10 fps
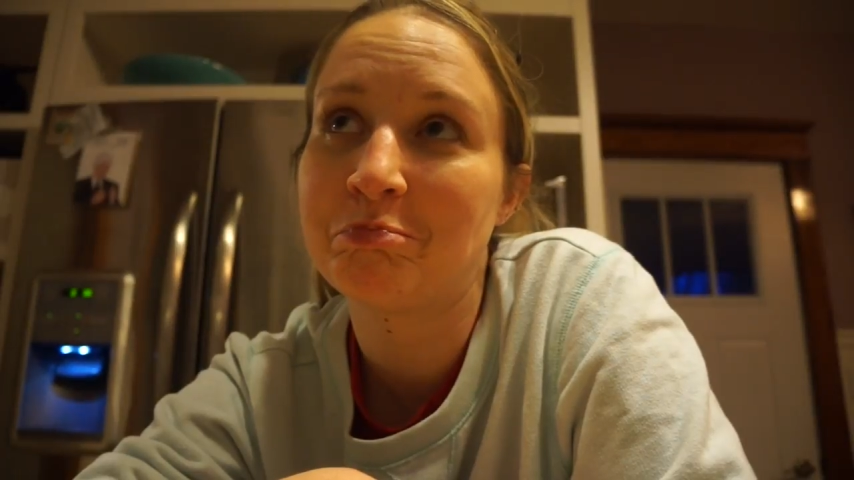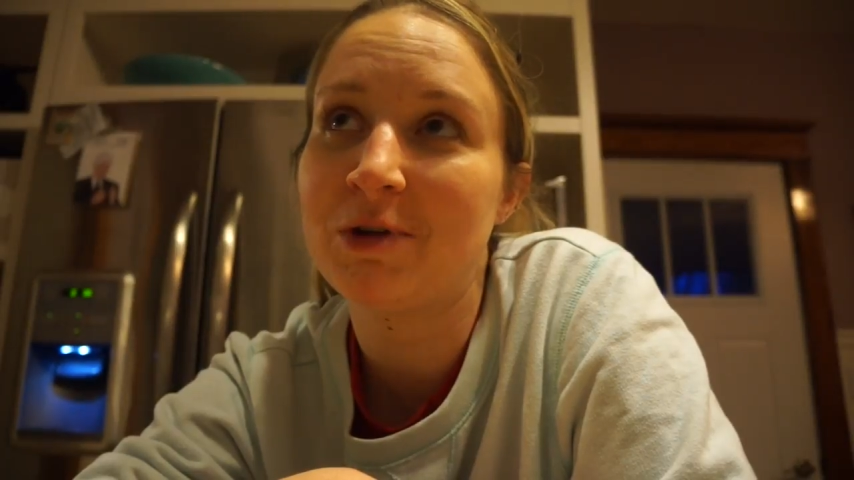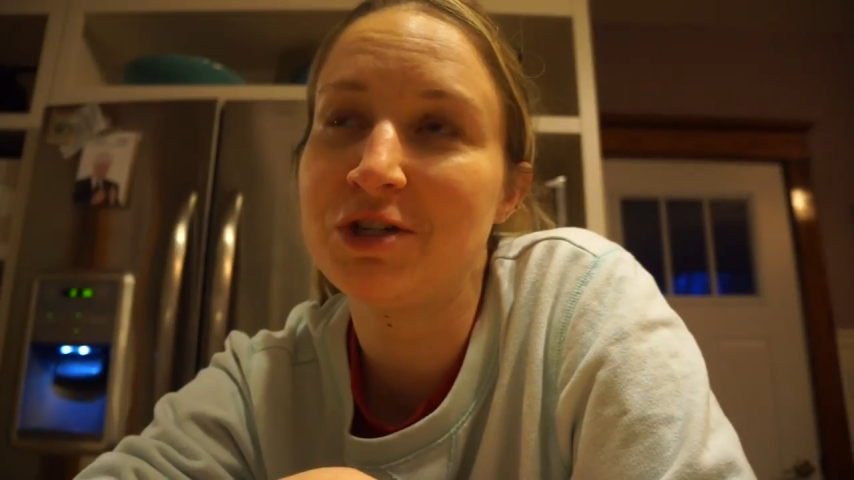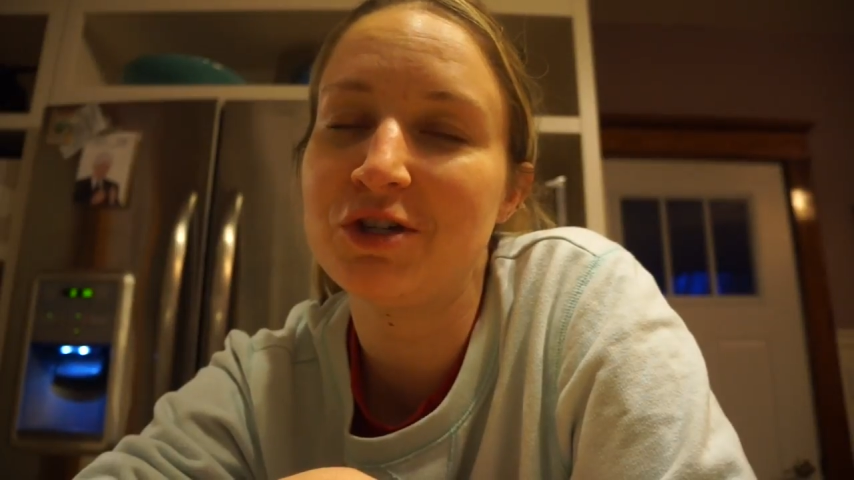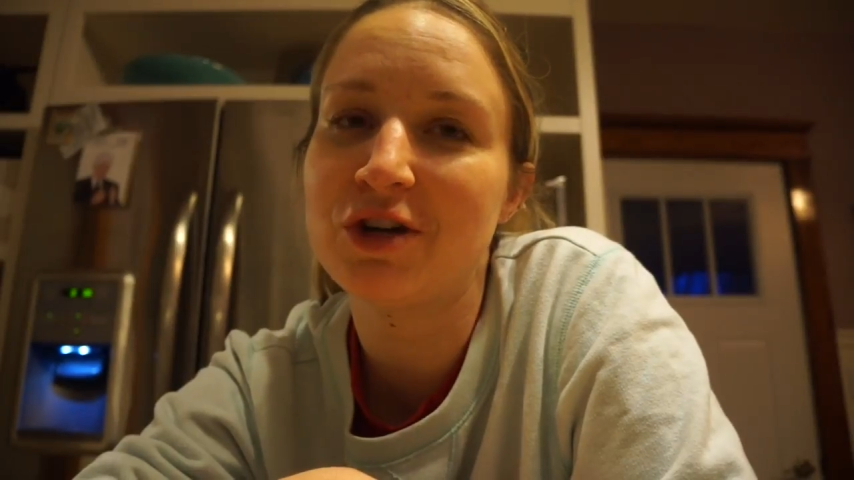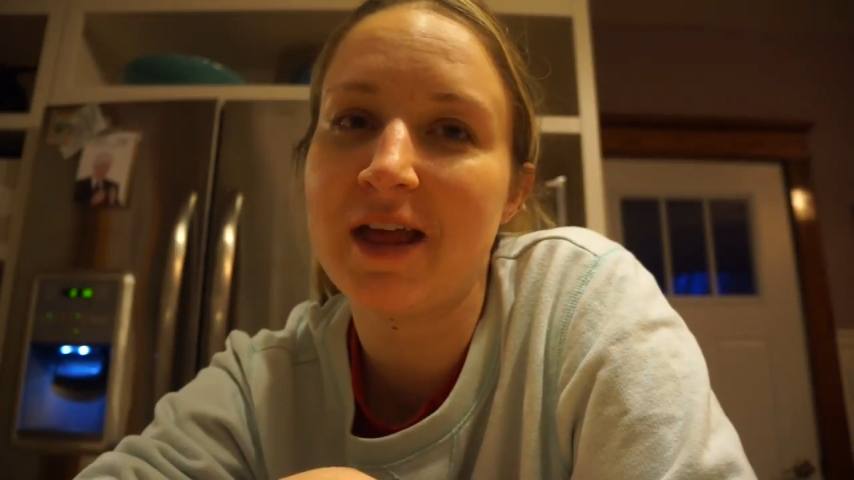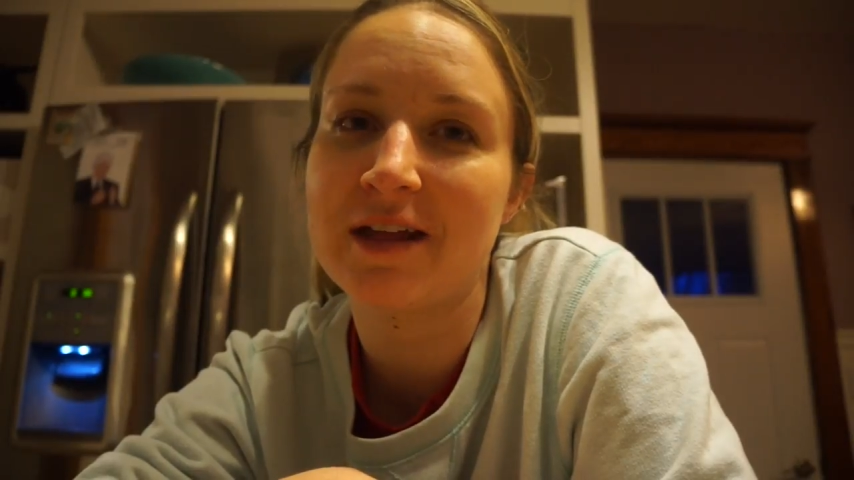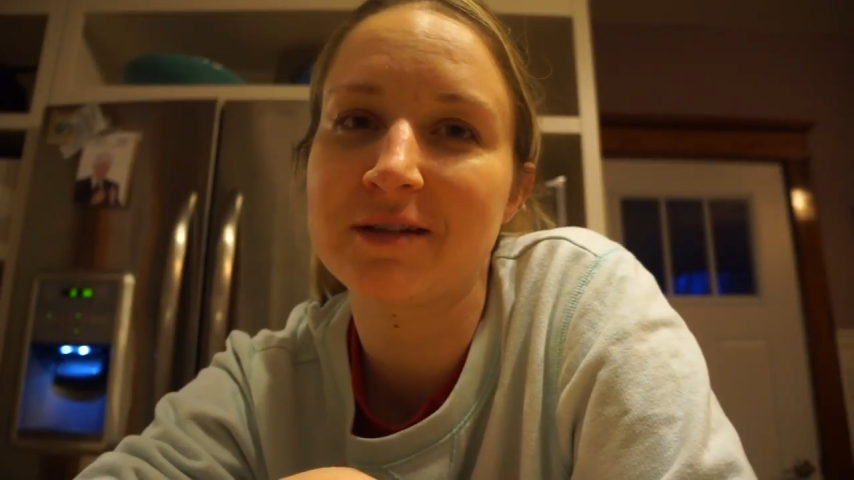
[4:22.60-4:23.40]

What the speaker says: I should try that